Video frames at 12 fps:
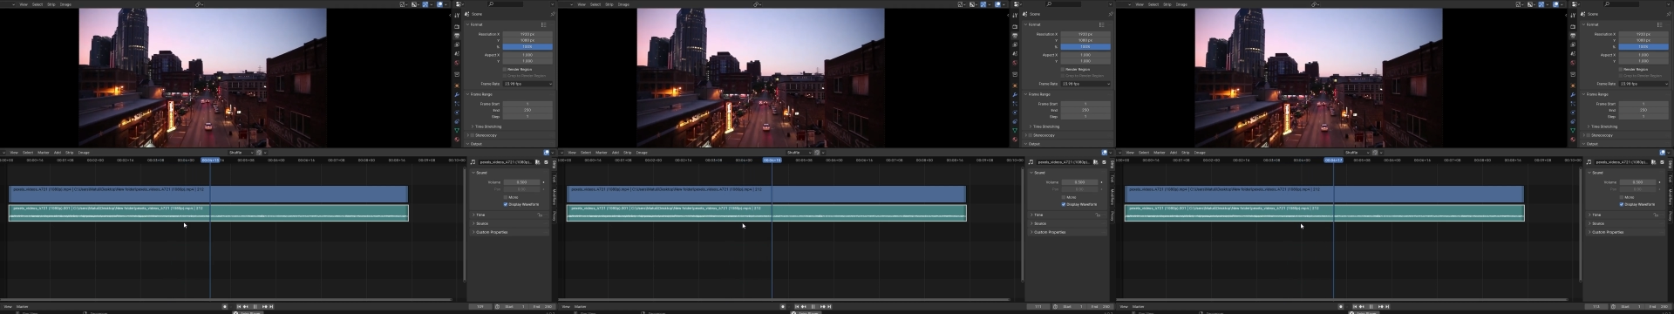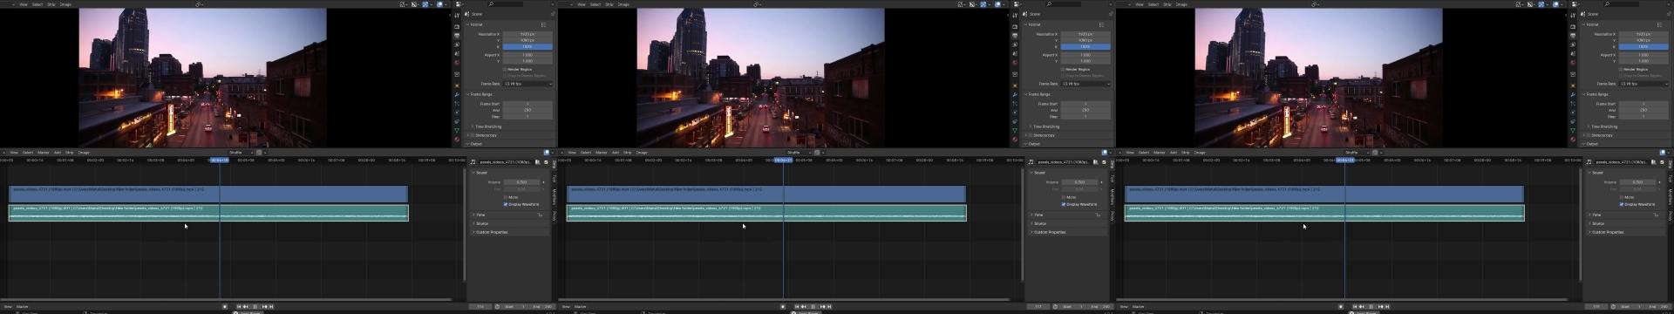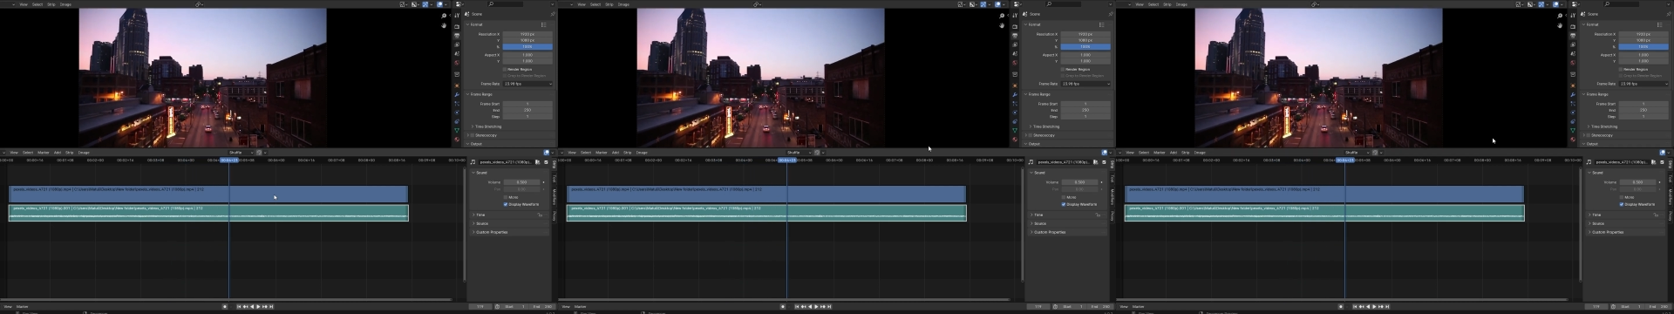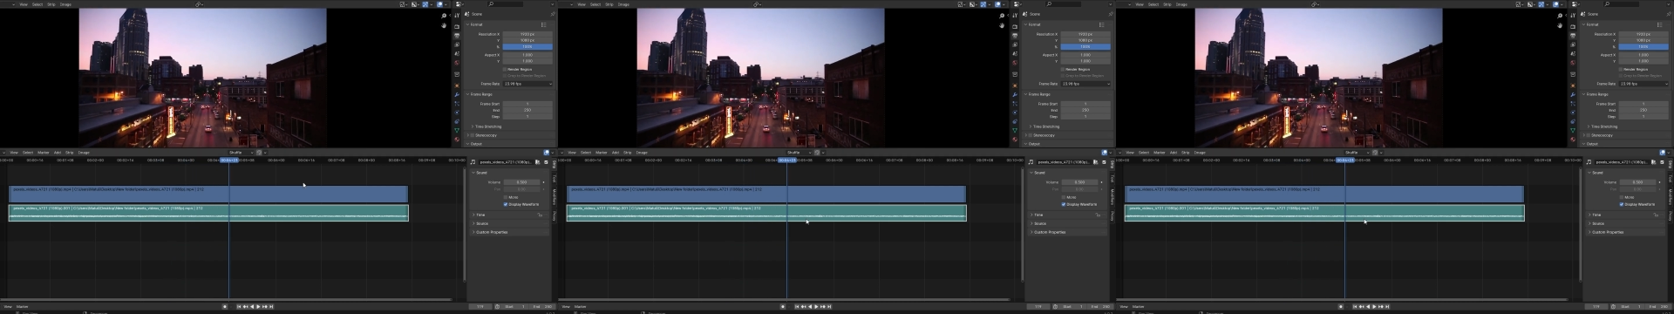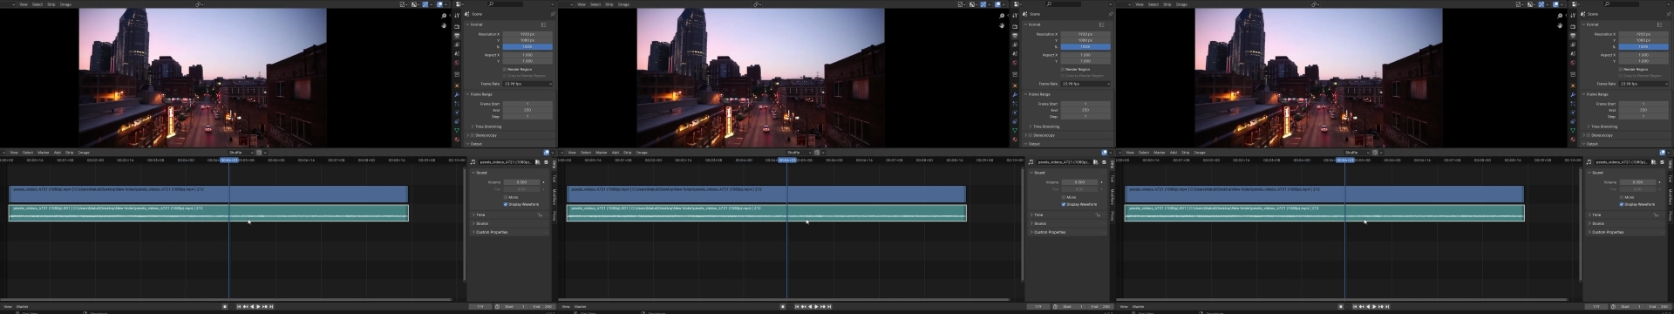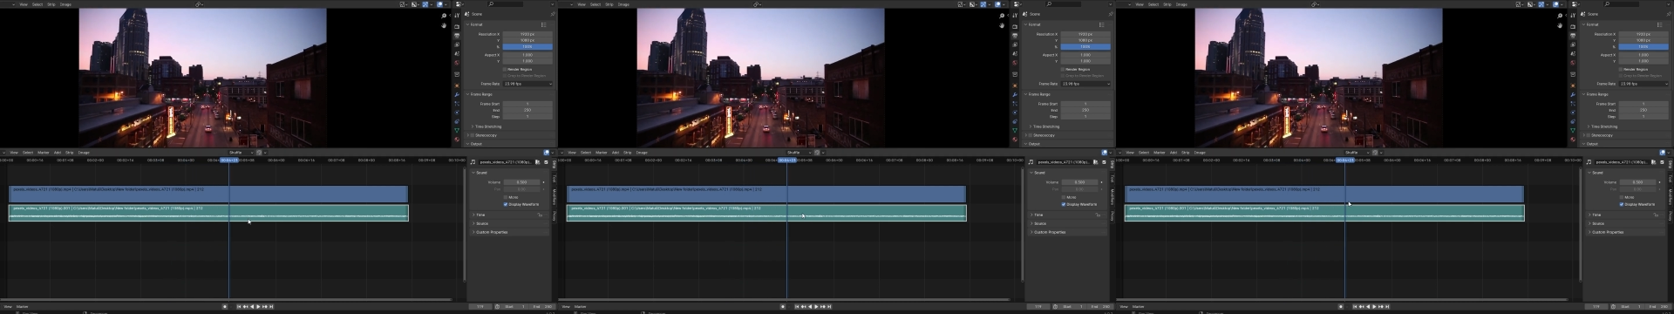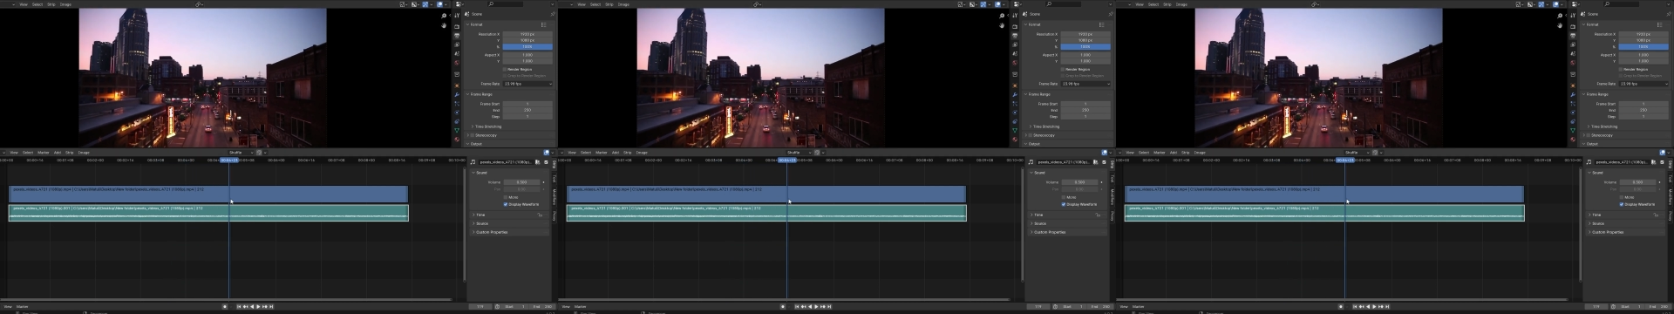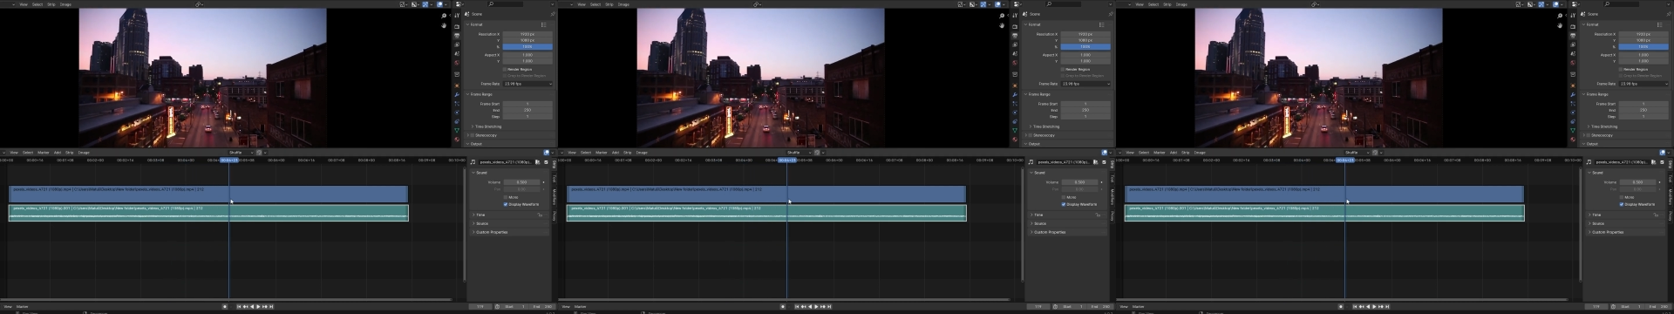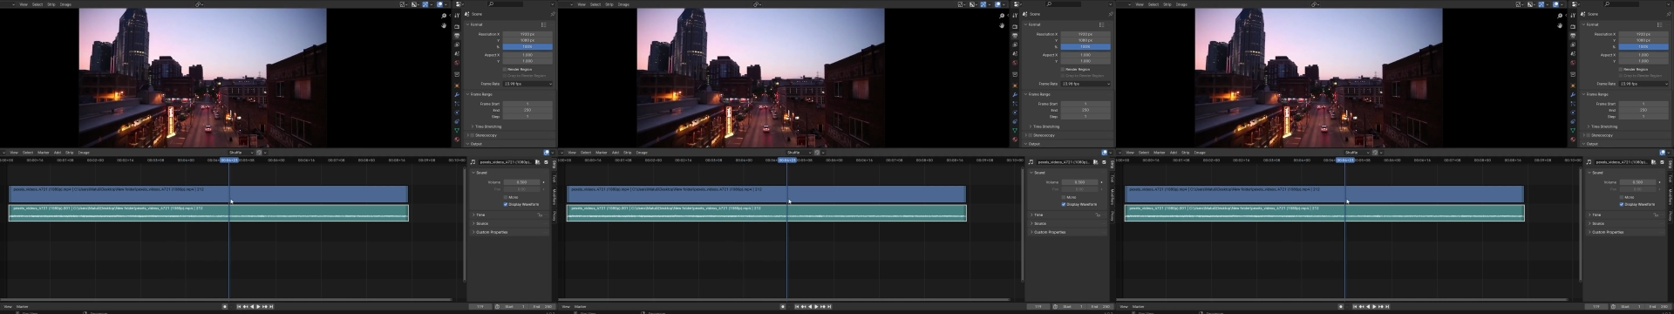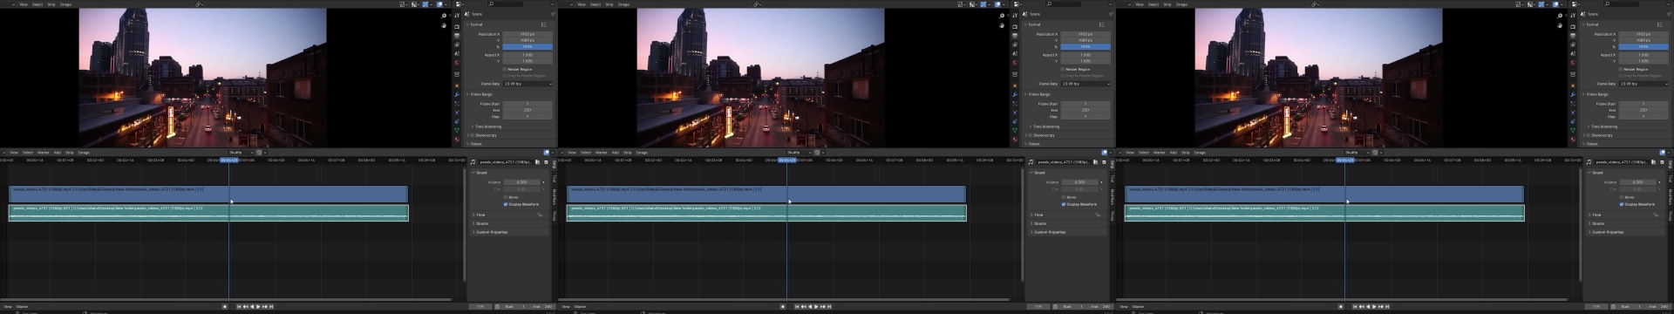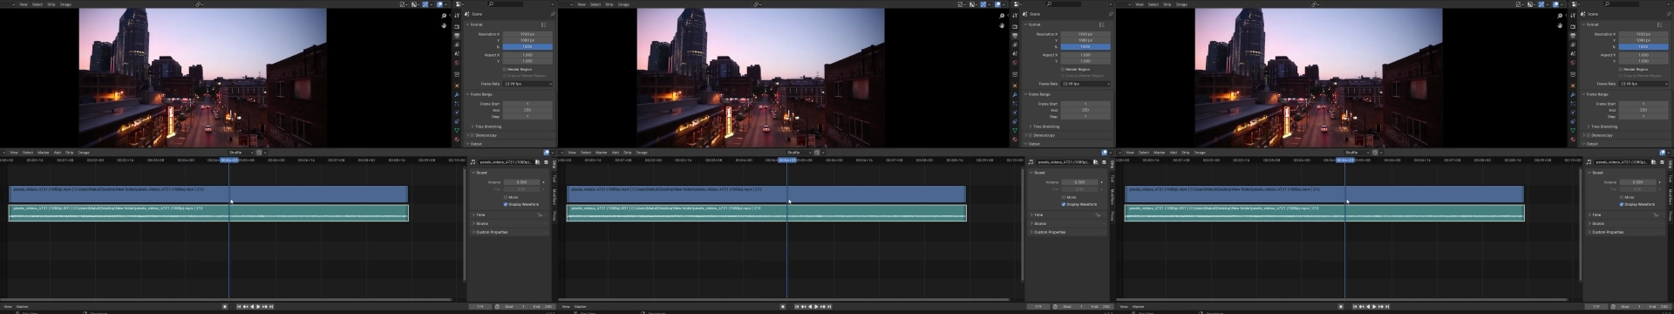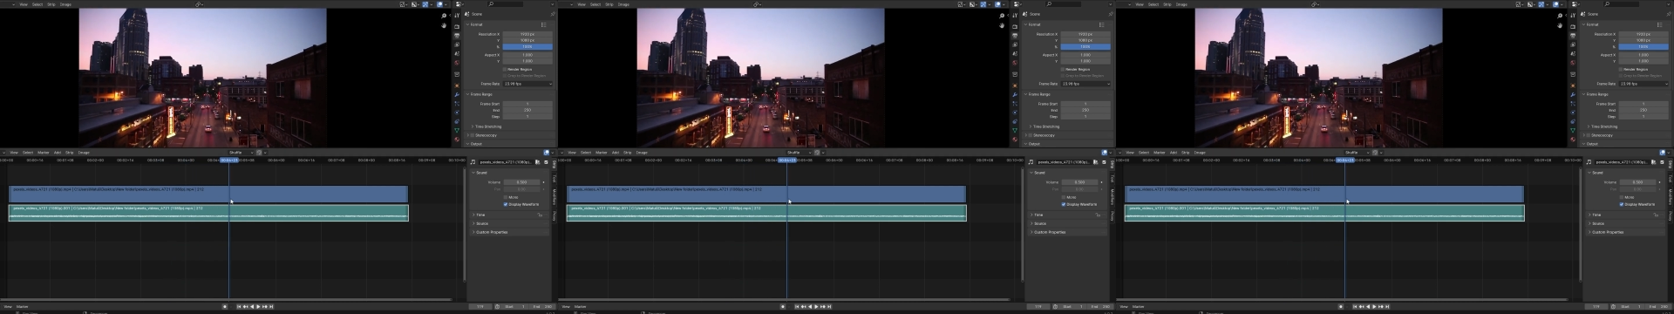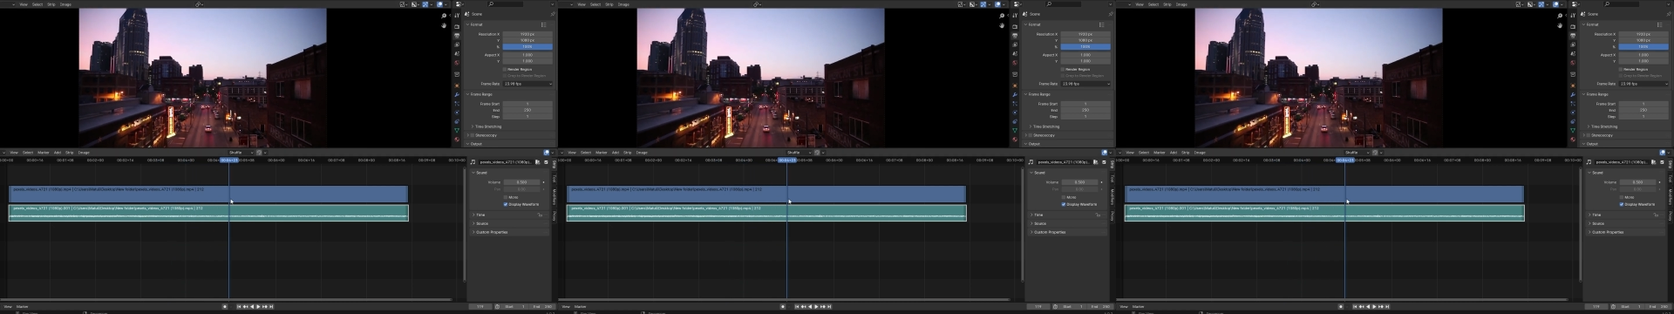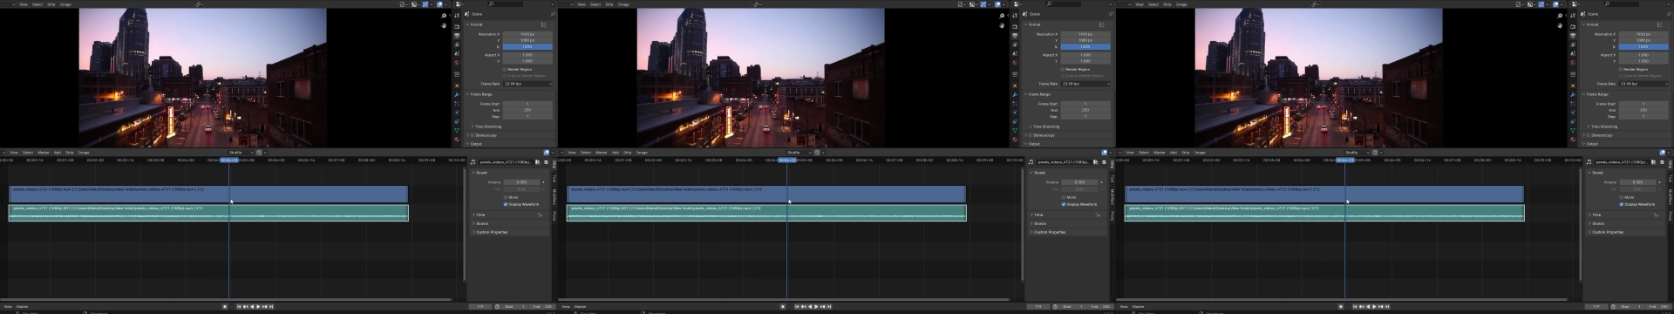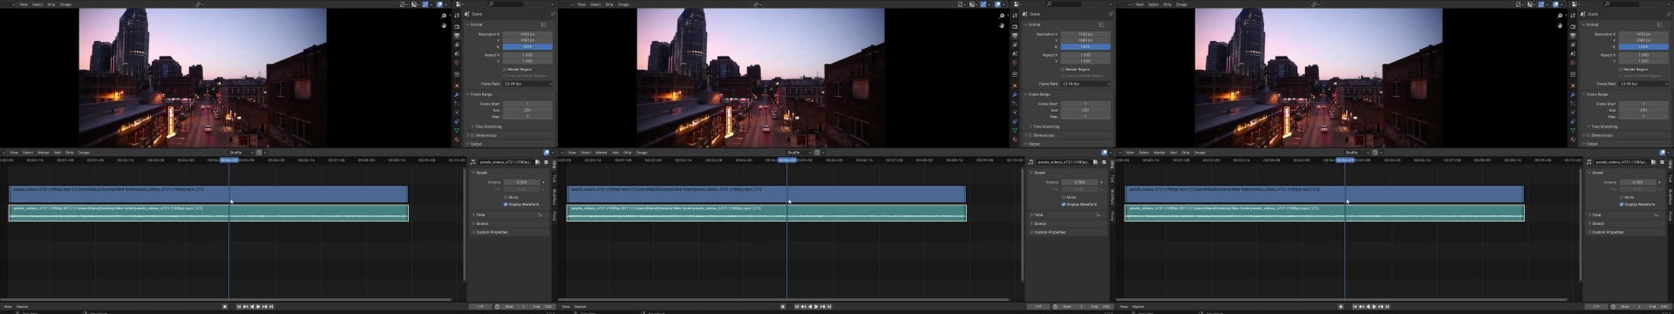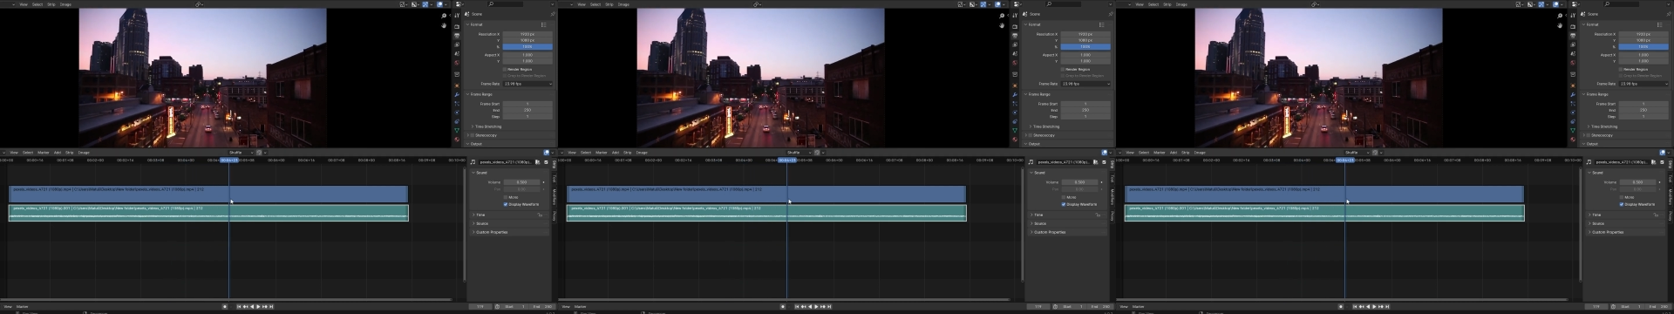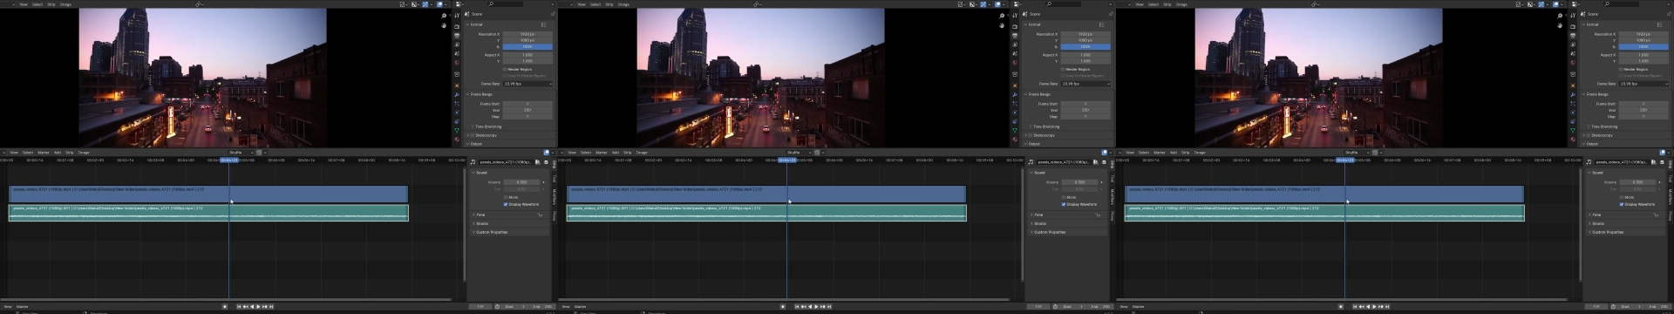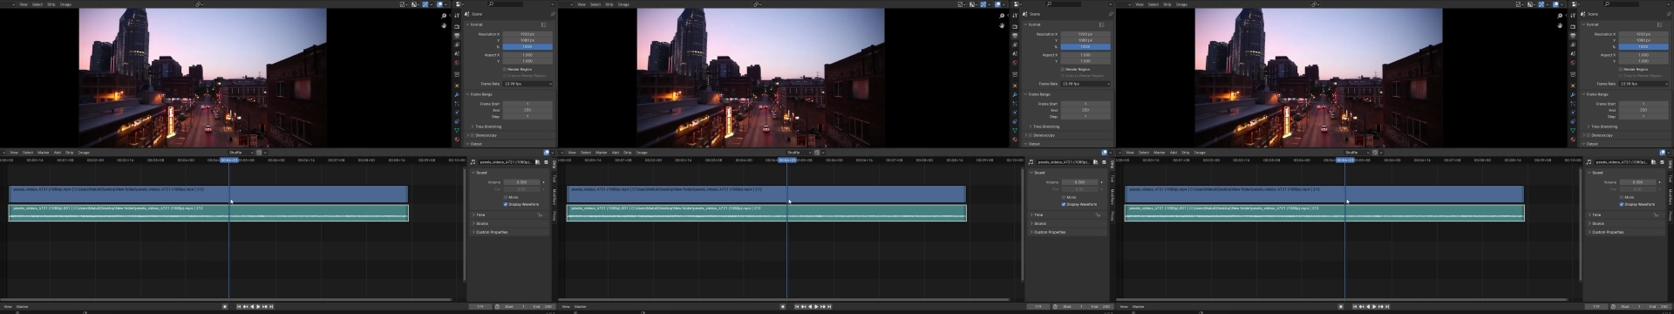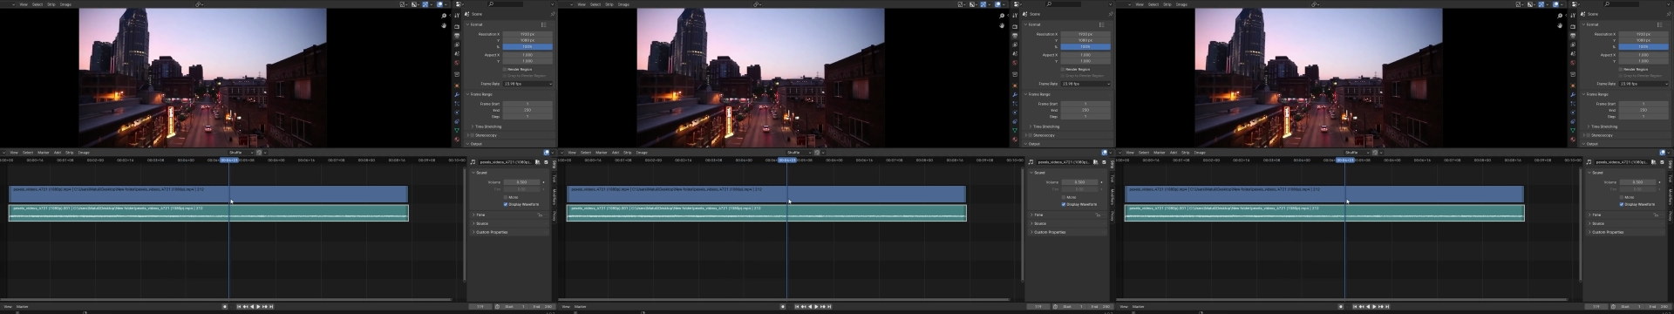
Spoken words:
(no speaker visible)